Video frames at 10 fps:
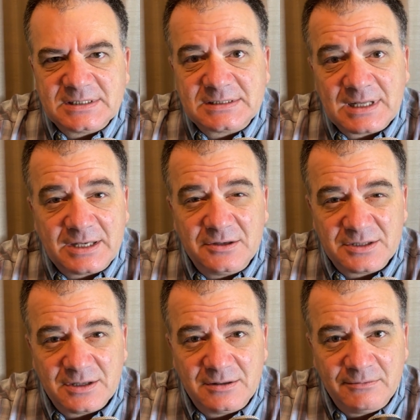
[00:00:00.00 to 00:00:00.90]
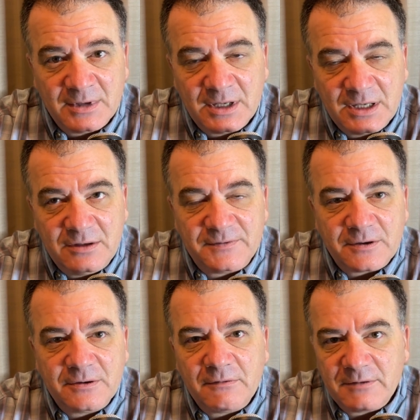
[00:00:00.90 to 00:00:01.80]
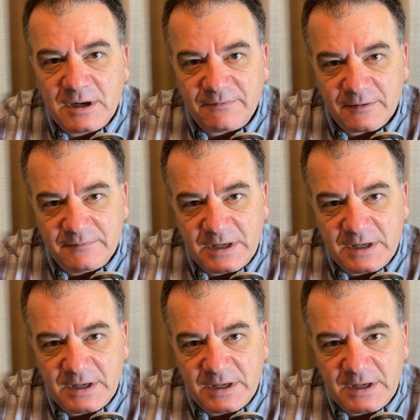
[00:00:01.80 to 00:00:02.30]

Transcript: It's like you've turned over enough